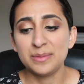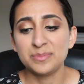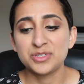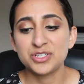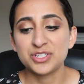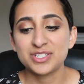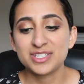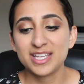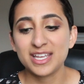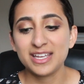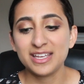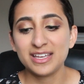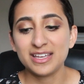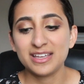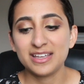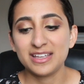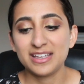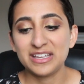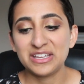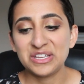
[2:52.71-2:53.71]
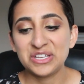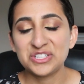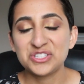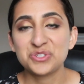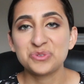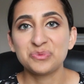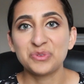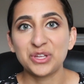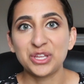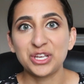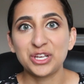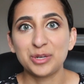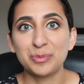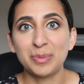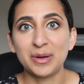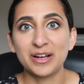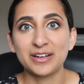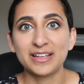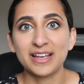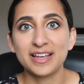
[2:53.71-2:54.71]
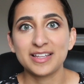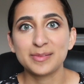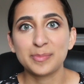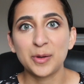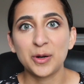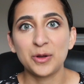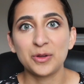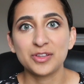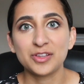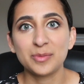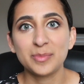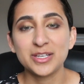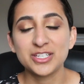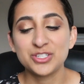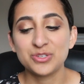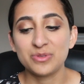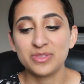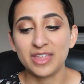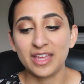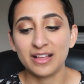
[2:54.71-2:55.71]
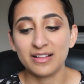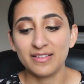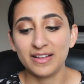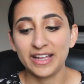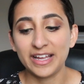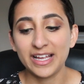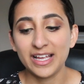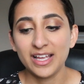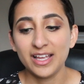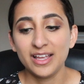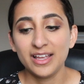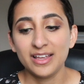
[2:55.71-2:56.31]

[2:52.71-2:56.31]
just like it's a really good podcast, but it also makes you think like